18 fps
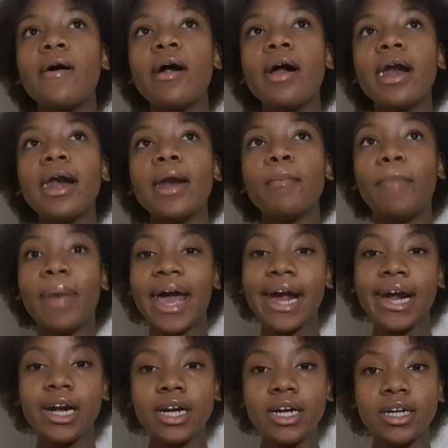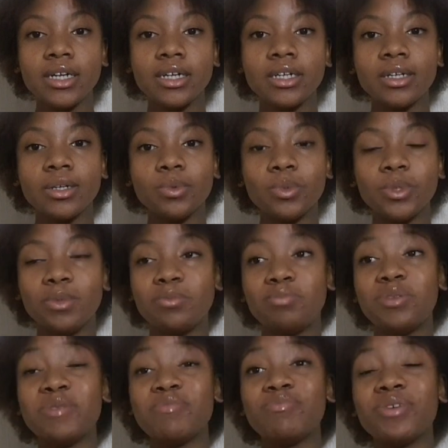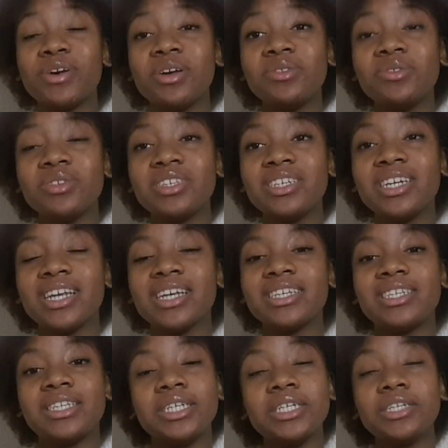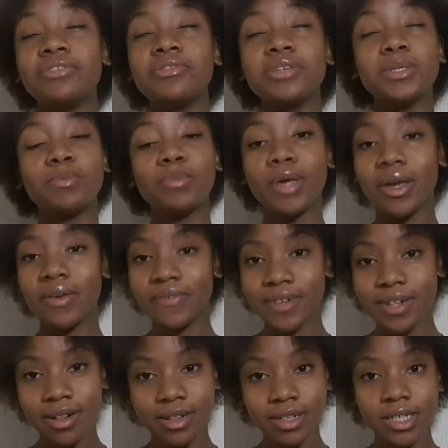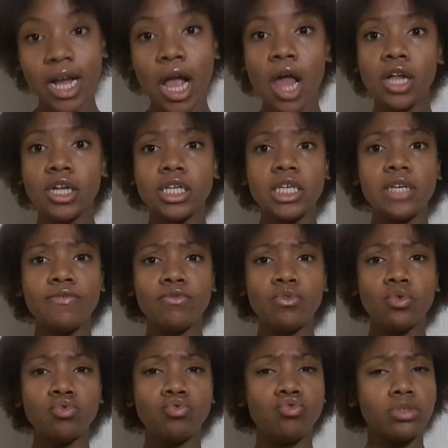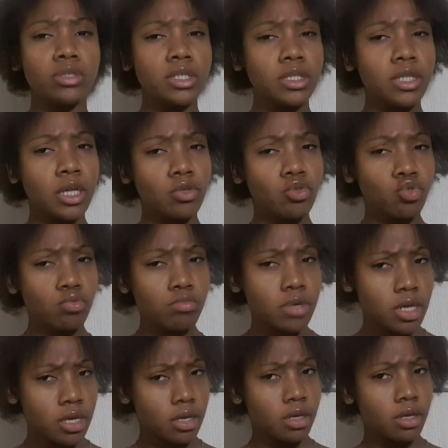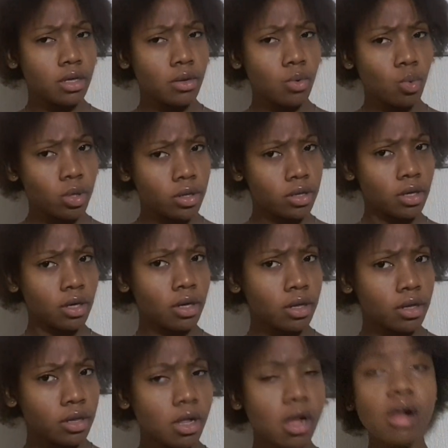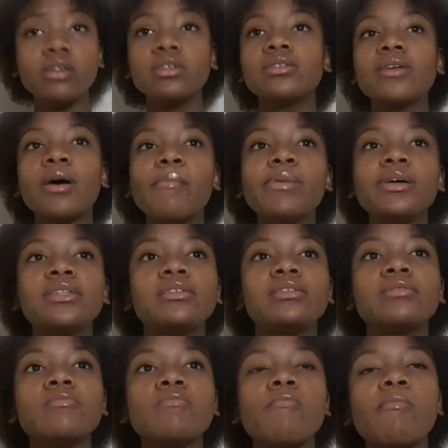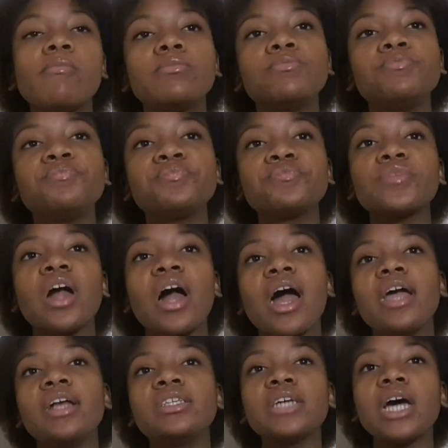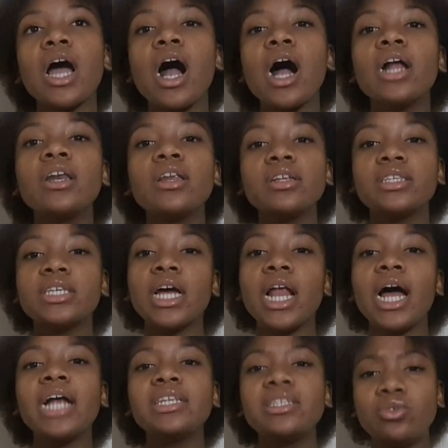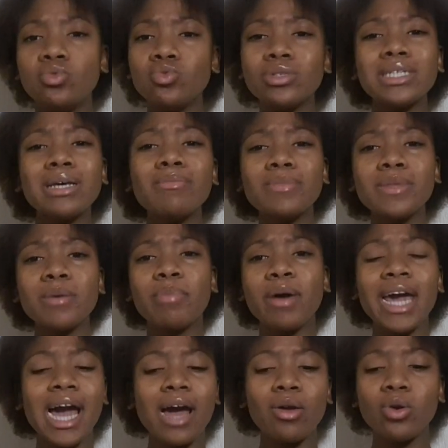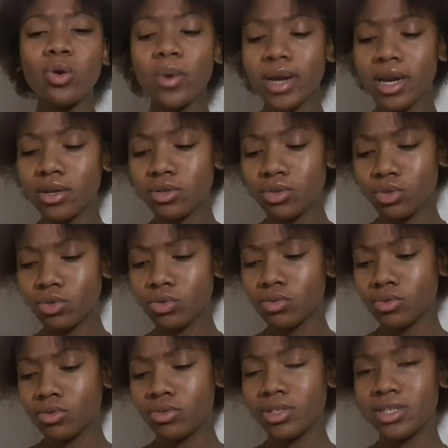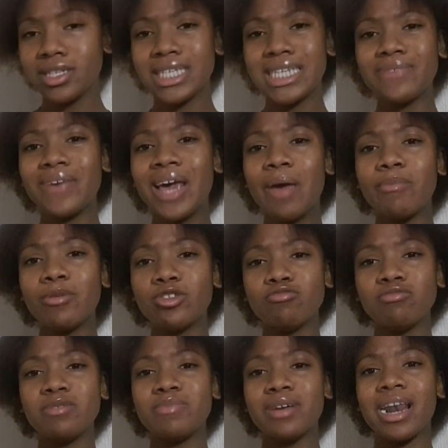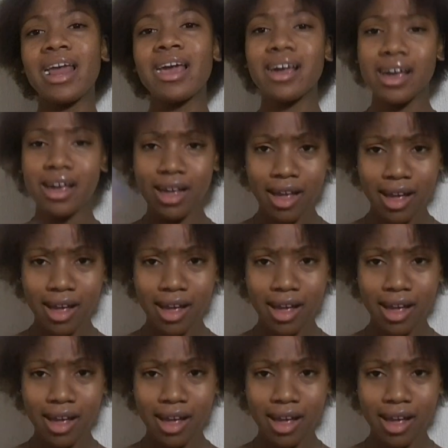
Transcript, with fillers: back, with parents would see it as disrespectful, even though you said that to me. What the hell? But it's i i do something back. I don't know what I'd do because it's never happened to me, but like